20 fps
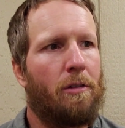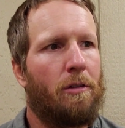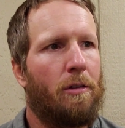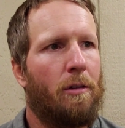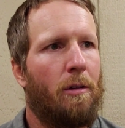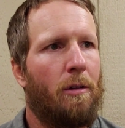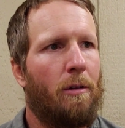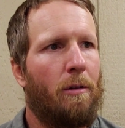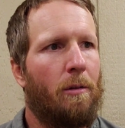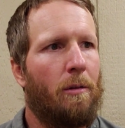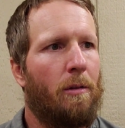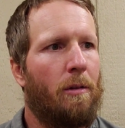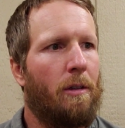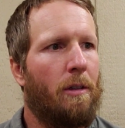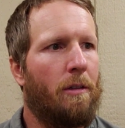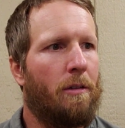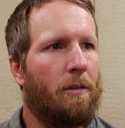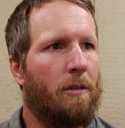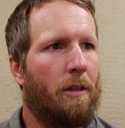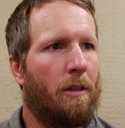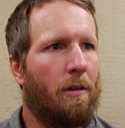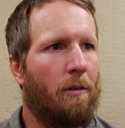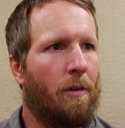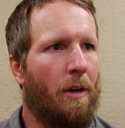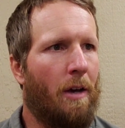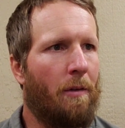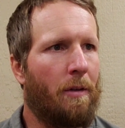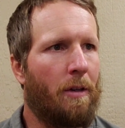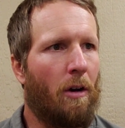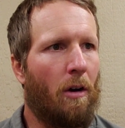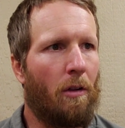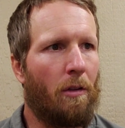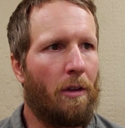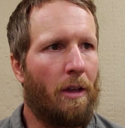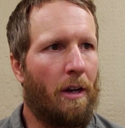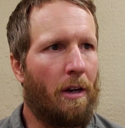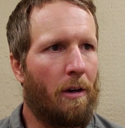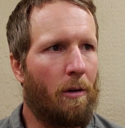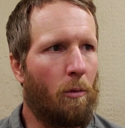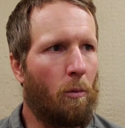So instead of having all of
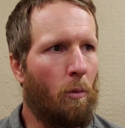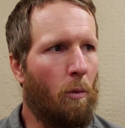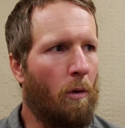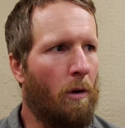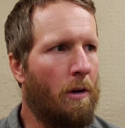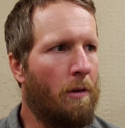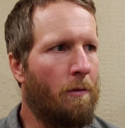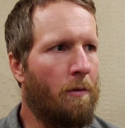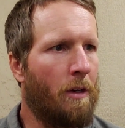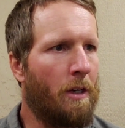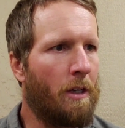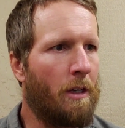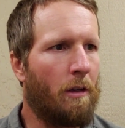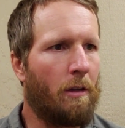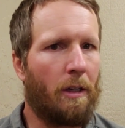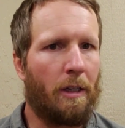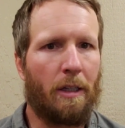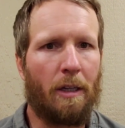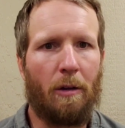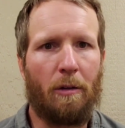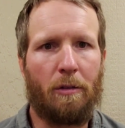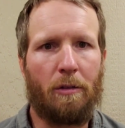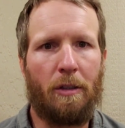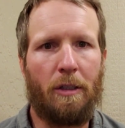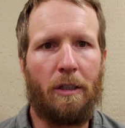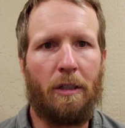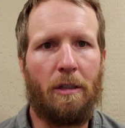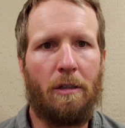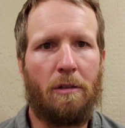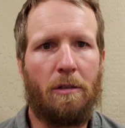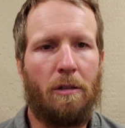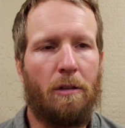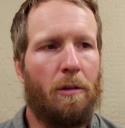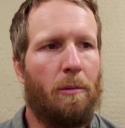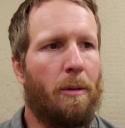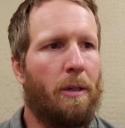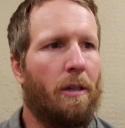that in one video like I was thinking to,